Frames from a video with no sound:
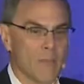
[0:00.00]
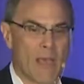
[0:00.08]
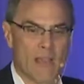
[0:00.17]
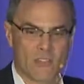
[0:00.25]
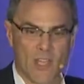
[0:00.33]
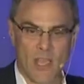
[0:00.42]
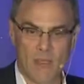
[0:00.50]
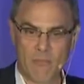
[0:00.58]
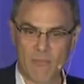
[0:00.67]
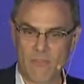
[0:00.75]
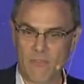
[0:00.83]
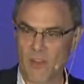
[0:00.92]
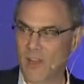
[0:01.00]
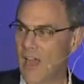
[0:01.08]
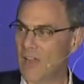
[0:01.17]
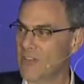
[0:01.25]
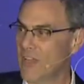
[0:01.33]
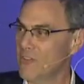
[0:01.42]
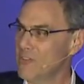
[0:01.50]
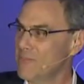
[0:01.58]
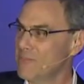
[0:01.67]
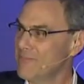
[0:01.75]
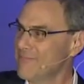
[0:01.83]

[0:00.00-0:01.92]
about time for cocktails.